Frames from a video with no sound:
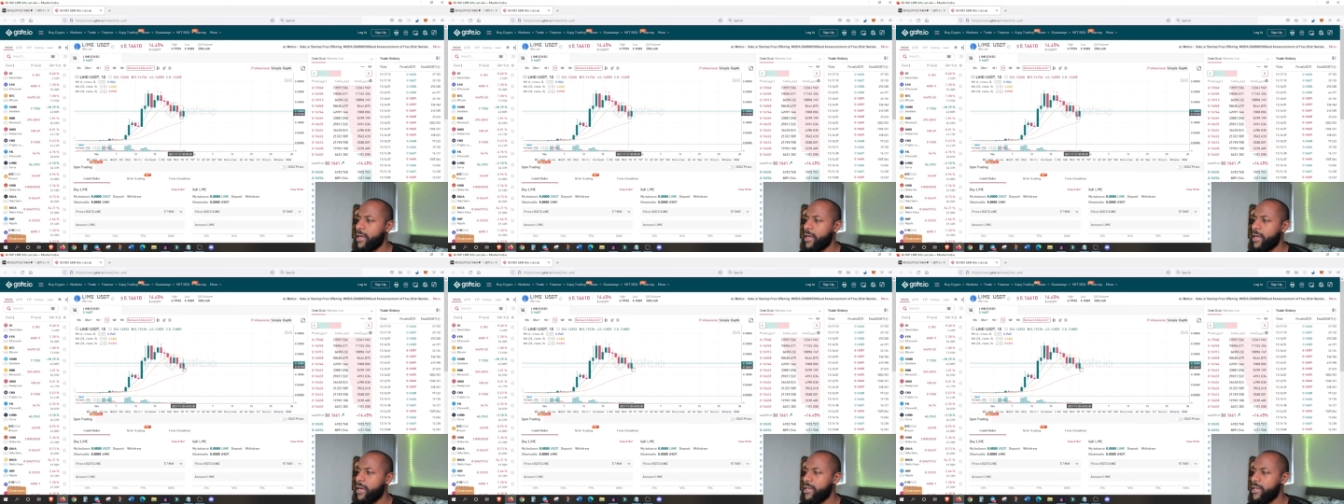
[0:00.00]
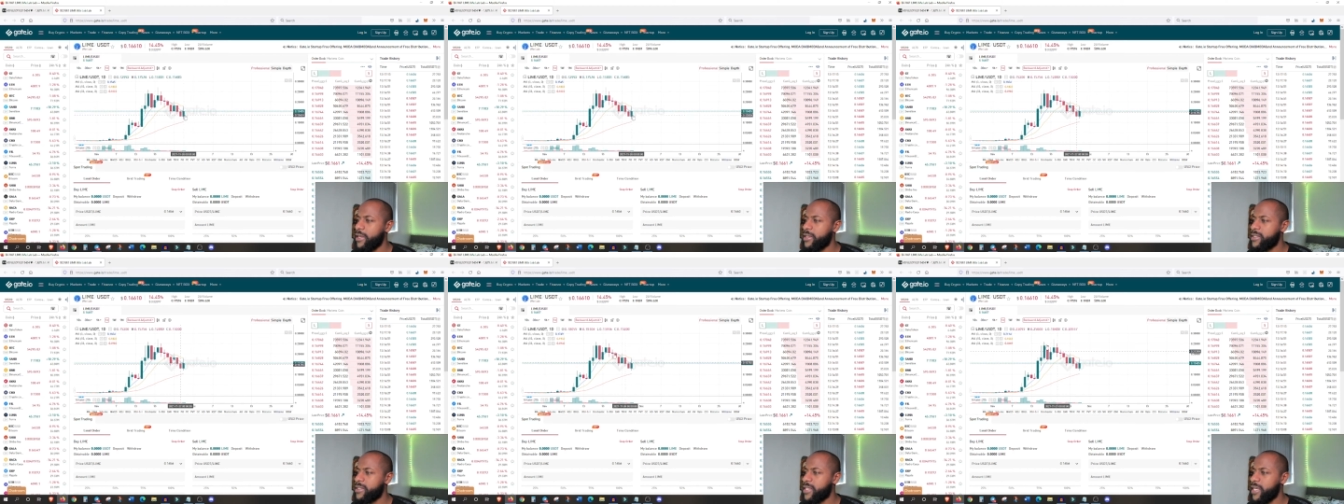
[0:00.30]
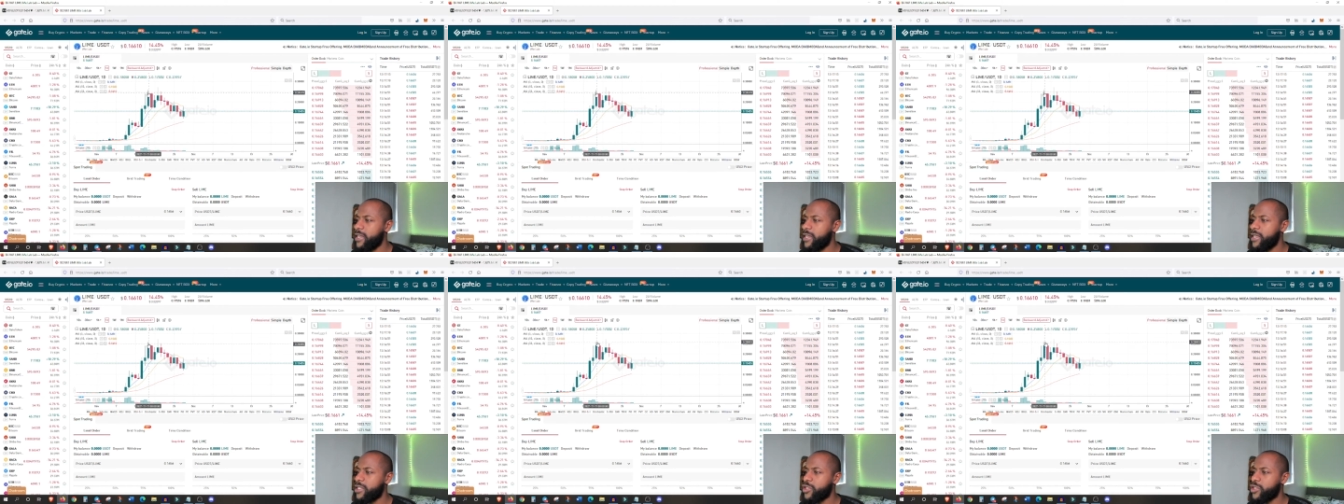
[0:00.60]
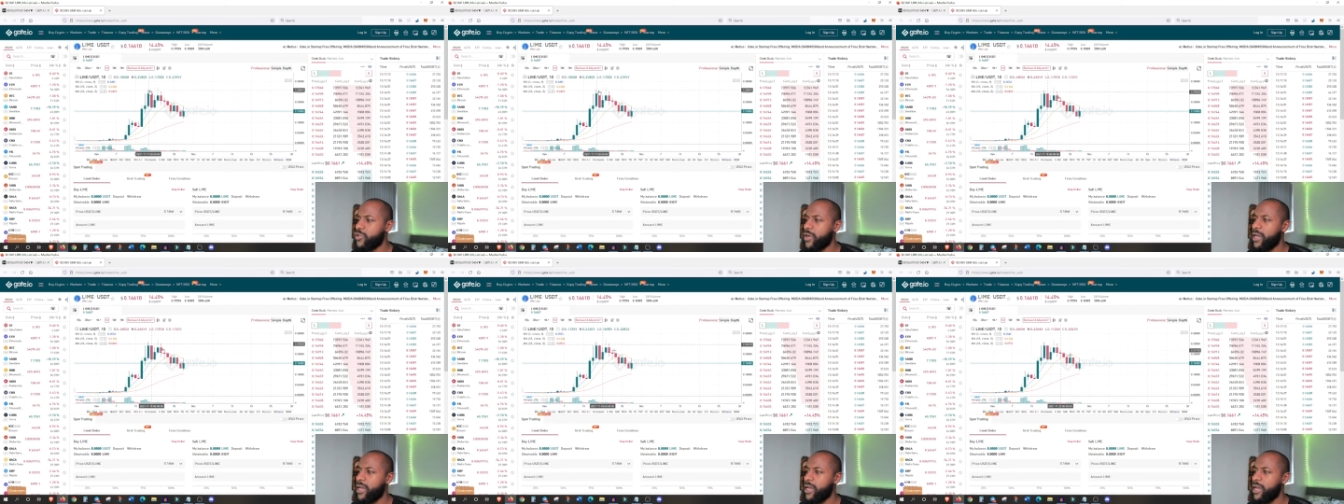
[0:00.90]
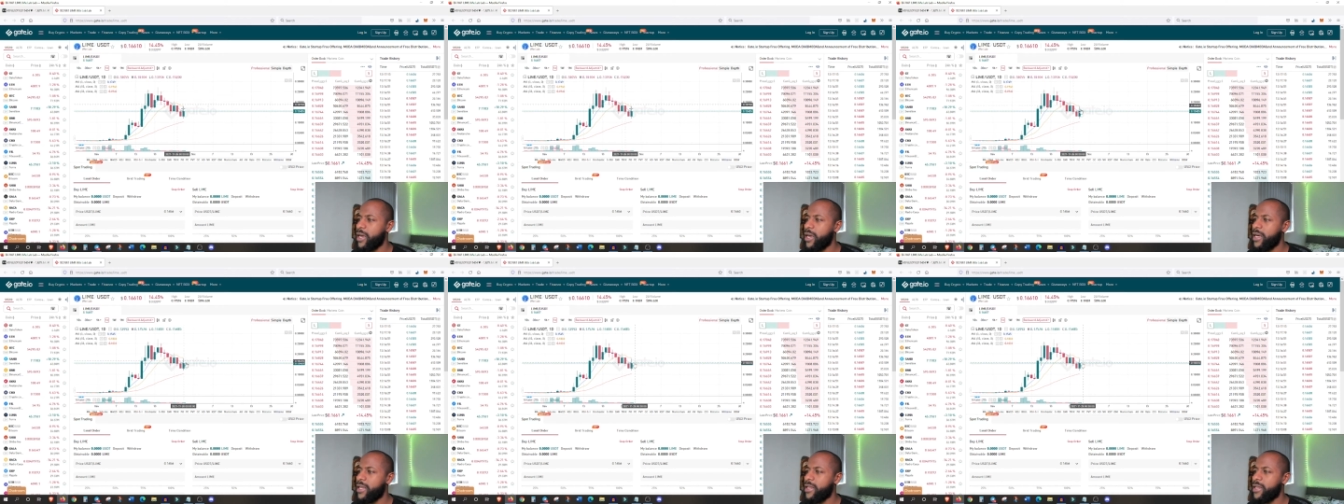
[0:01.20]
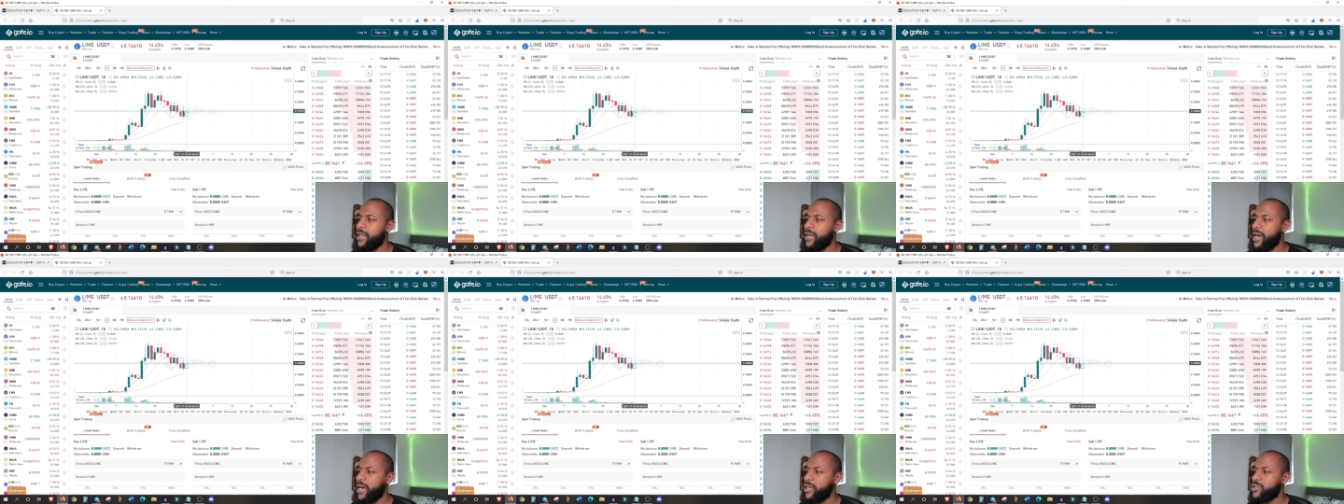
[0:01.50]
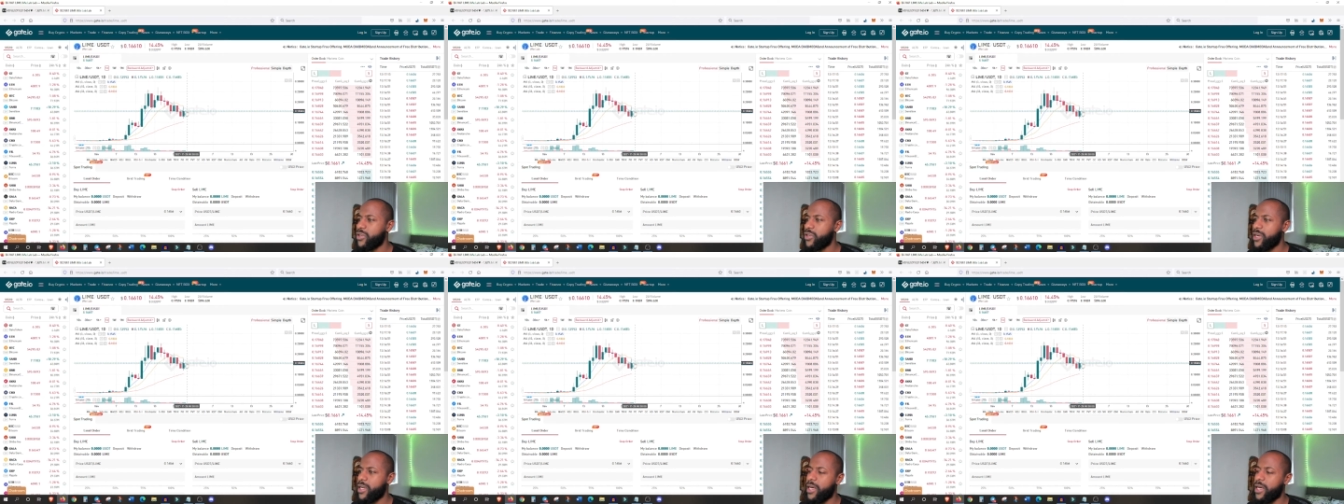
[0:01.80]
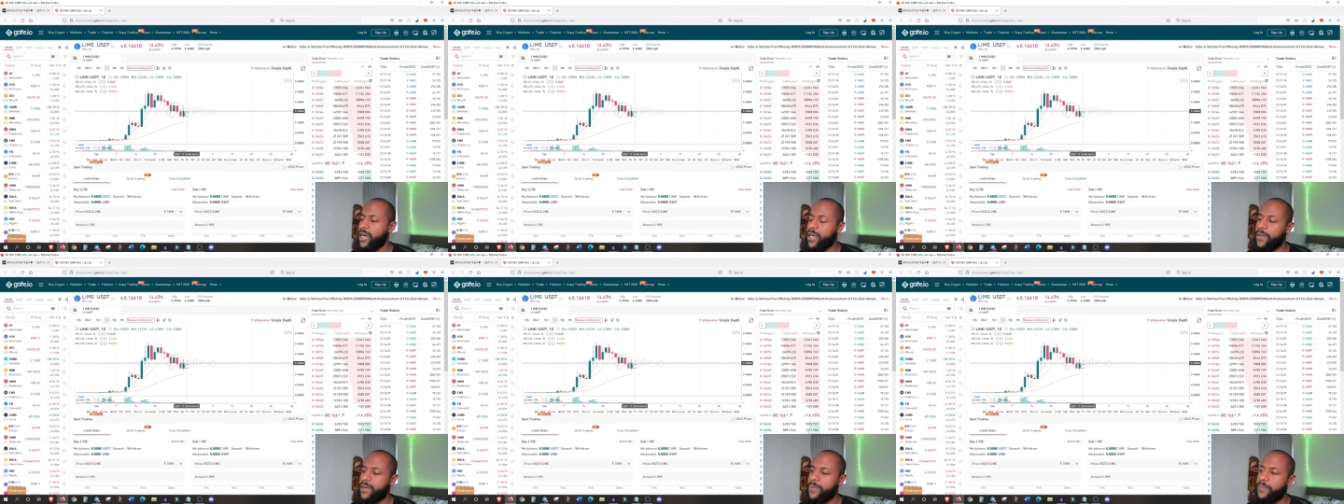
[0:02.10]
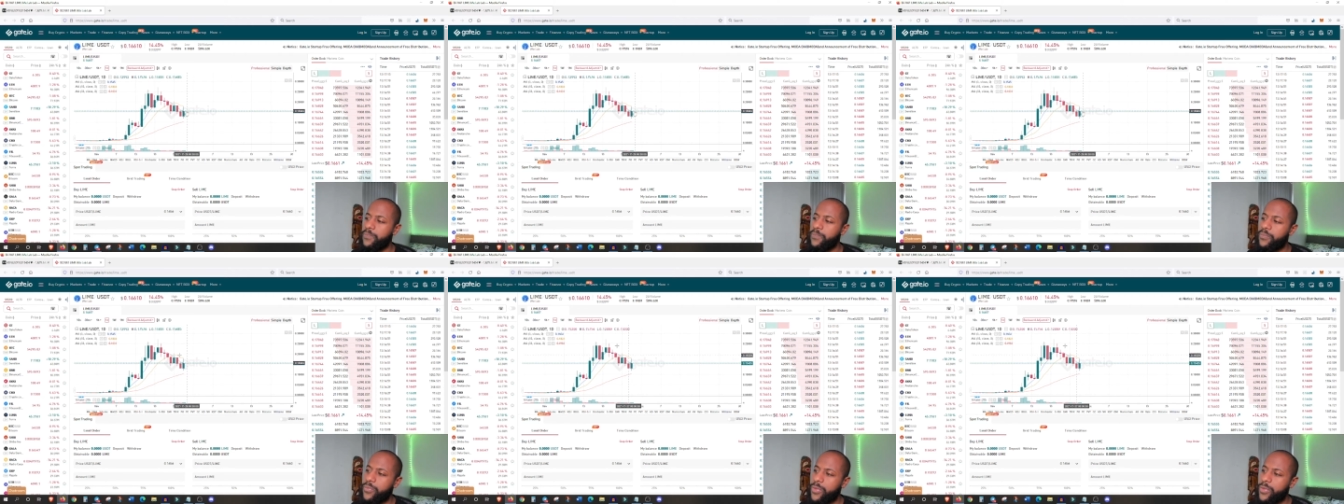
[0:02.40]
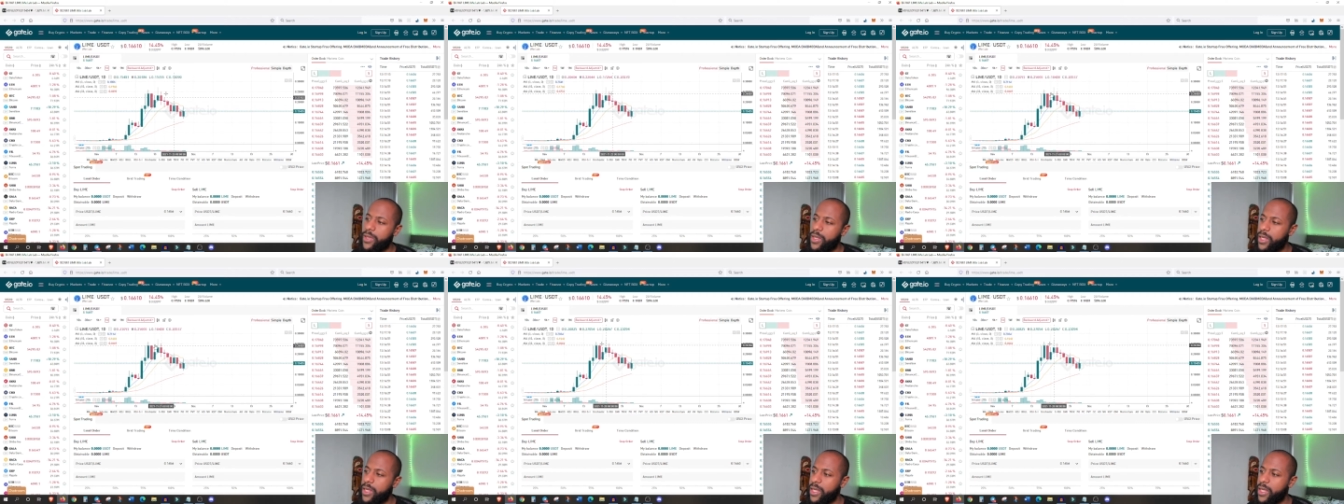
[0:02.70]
a descending trend line and a counter trend line.